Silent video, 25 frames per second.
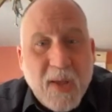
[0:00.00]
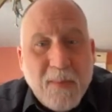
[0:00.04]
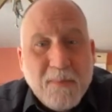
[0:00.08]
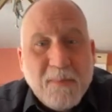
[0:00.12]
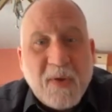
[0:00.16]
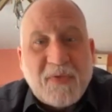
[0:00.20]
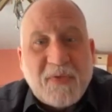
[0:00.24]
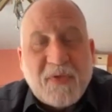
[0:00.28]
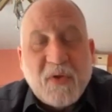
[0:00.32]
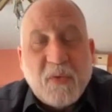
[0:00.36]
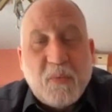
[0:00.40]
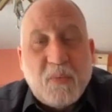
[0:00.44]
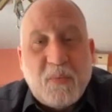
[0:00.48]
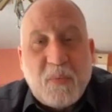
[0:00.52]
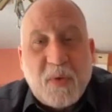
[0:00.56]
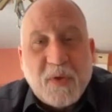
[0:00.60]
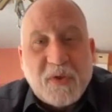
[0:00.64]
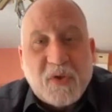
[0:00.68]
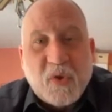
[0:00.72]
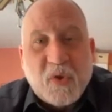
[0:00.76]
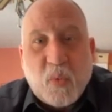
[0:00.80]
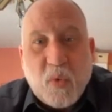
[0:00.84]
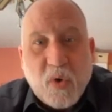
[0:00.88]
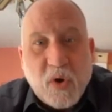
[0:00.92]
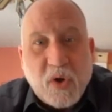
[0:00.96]
but
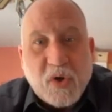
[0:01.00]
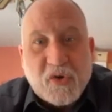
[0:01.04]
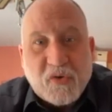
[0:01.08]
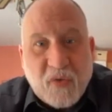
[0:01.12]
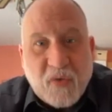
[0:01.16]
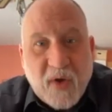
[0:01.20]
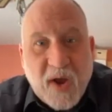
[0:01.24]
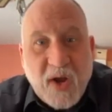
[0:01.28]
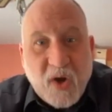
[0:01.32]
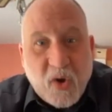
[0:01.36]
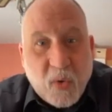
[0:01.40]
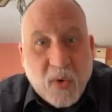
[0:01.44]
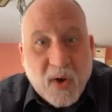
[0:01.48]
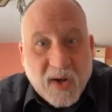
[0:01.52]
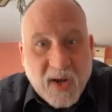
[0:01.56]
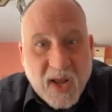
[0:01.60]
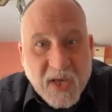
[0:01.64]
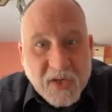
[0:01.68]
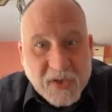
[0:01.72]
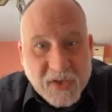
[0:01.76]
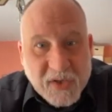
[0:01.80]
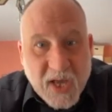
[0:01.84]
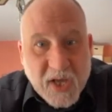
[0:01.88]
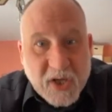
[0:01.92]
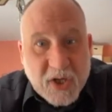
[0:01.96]
the World Trade
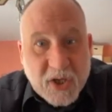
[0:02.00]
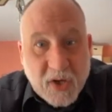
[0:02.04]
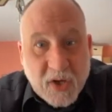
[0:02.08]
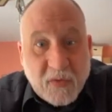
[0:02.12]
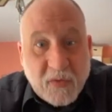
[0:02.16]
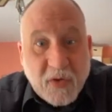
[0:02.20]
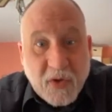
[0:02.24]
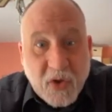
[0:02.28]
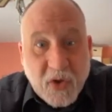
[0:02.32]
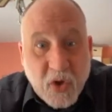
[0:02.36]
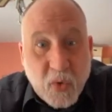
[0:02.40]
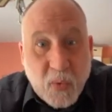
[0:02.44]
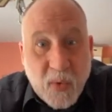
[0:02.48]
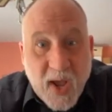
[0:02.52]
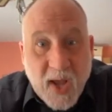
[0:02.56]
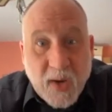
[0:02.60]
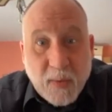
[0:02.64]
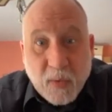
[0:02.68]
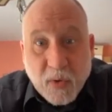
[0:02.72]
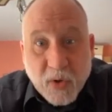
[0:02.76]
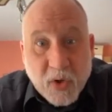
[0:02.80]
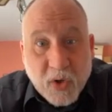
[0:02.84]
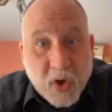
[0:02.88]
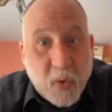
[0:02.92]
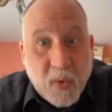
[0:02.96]
Organization and the UN
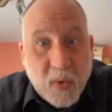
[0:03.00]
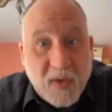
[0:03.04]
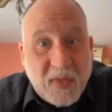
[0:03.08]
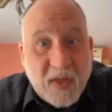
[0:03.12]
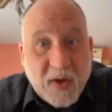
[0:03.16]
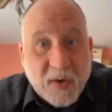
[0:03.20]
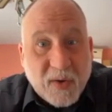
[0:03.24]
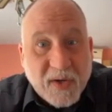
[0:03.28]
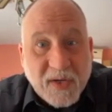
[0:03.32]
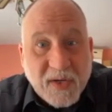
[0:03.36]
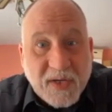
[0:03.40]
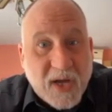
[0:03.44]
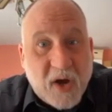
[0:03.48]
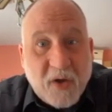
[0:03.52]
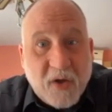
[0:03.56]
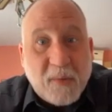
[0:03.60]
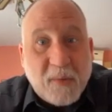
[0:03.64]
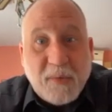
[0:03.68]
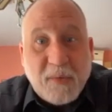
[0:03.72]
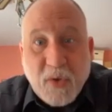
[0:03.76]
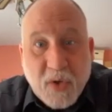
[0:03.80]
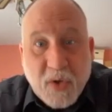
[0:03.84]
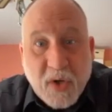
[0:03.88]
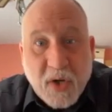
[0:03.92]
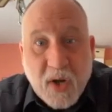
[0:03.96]
will go in there and tell
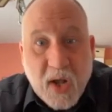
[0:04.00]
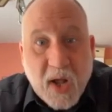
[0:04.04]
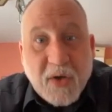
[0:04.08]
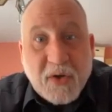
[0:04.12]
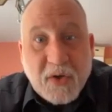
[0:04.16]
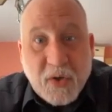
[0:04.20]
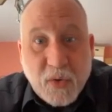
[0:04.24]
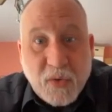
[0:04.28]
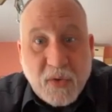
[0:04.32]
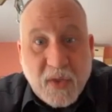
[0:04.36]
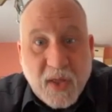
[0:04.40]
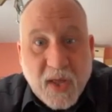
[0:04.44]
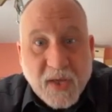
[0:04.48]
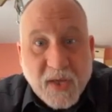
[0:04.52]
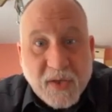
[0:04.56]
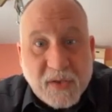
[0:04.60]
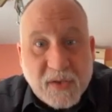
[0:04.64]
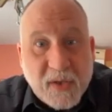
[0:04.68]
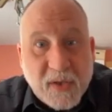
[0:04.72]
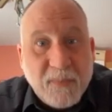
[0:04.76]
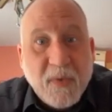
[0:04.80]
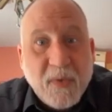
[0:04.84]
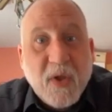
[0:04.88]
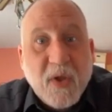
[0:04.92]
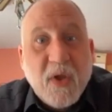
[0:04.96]
them, you cannot do this.